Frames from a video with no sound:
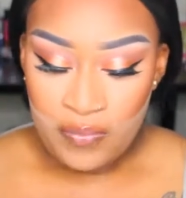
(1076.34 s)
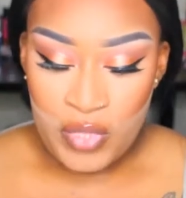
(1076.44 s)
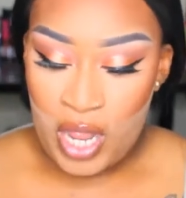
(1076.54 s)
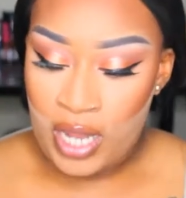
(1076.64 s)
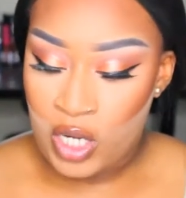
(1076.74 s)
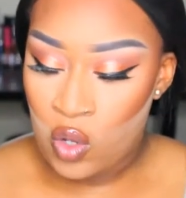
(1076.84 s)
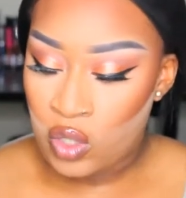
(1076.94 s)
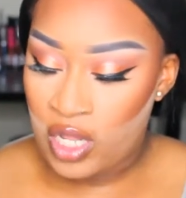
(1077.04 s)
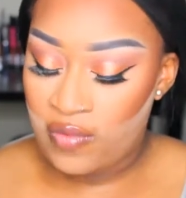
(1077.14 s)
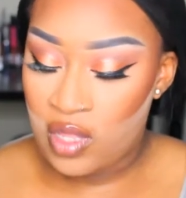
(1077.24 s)
Now I
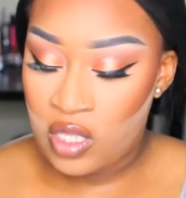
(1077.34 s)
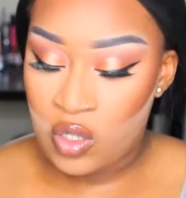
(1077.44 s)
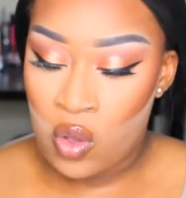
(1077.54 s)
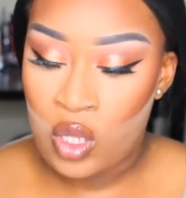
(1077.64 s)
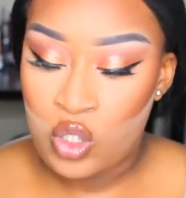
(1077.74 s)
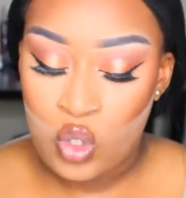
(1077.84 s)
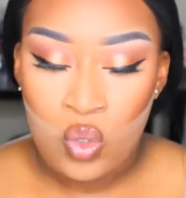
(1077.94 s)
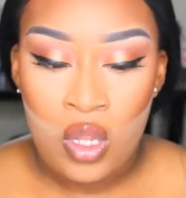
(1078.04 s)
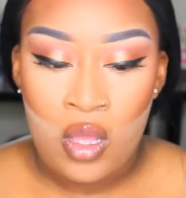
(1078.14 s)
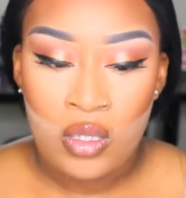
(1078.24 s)
don't leave this on
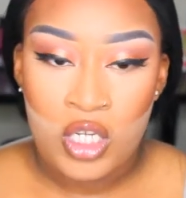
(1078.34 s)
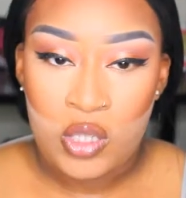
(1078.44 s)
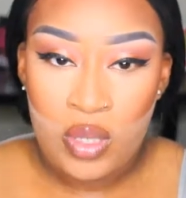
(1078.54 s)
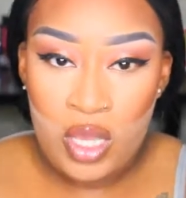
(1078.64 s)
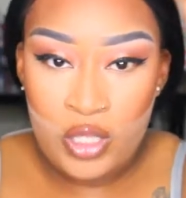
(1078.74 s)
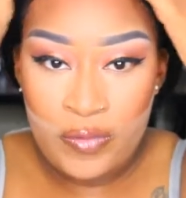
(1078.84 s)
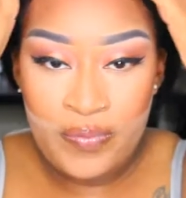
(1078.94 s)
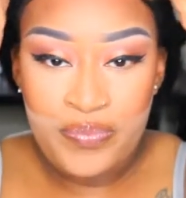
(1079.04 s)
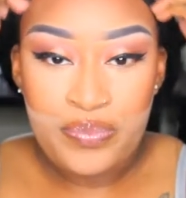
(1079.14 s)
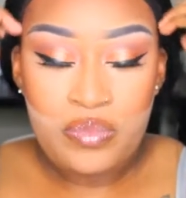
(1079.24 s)
too long just because,
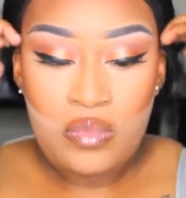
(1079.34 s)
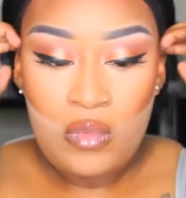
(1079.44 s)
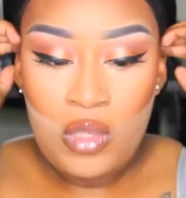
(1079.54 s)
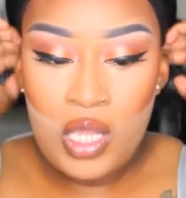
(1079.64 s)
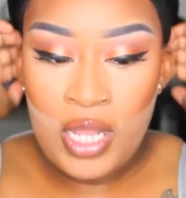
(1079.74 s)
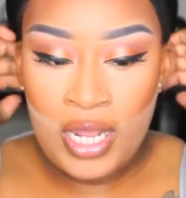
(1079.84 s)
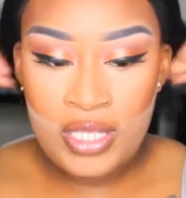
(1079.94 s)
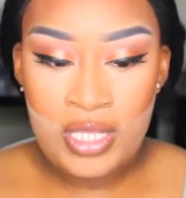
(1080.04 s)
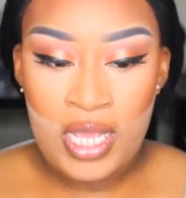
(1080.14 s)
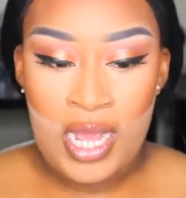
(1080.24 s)
like
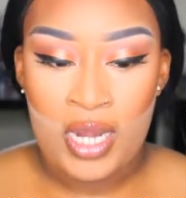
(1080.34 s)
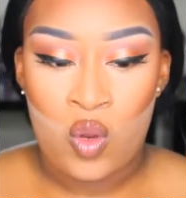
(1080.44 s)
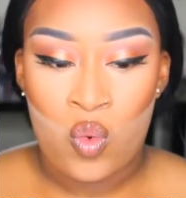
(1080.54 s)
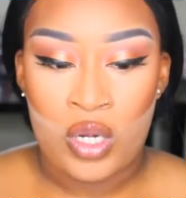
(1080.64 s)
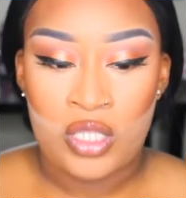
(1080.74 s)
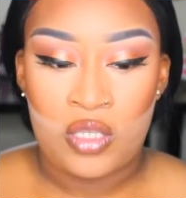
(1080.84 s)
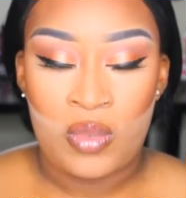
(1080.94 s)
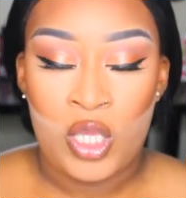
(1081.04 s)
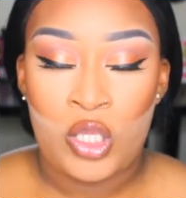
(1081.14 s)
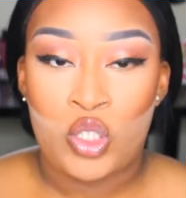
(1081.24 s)
I said, I don't want it to
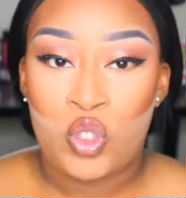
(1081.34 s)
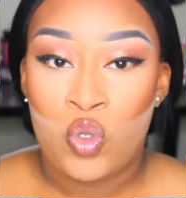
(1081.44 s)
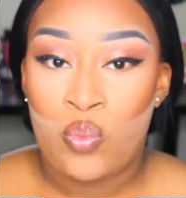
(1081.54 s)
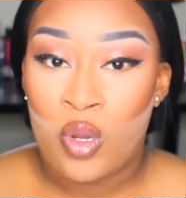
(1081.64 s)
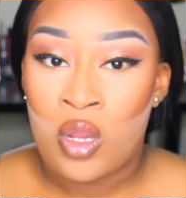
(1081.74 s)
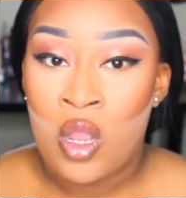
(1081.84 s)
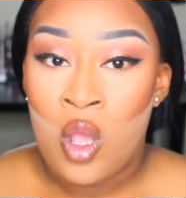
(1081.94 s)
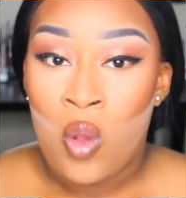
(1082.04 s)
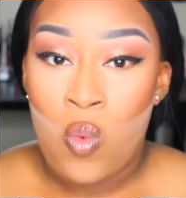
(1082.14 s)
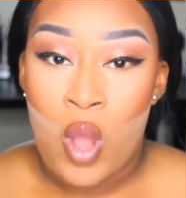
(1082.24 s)
be super
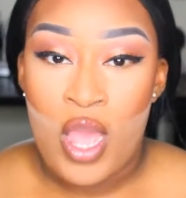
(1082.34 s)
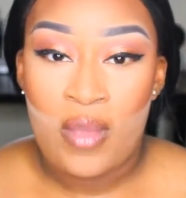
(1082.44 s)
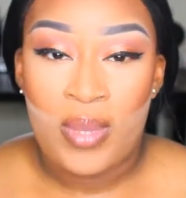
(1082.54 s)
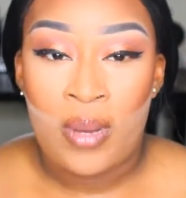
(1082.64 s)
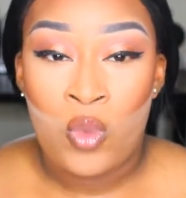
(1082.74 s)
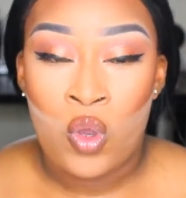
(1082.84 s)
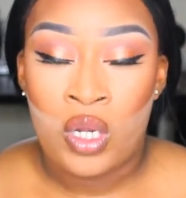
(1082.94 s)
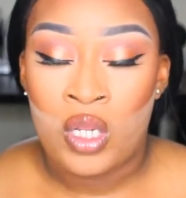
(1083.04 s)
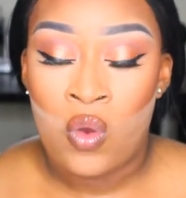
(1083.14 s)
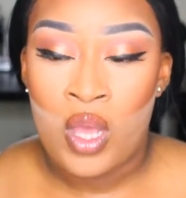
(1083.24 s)
white, but I'm
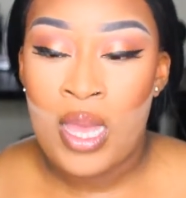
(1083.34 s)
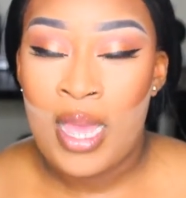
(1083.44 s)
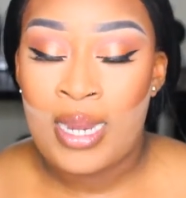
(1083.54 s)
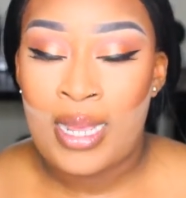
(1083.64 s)
going to go ahead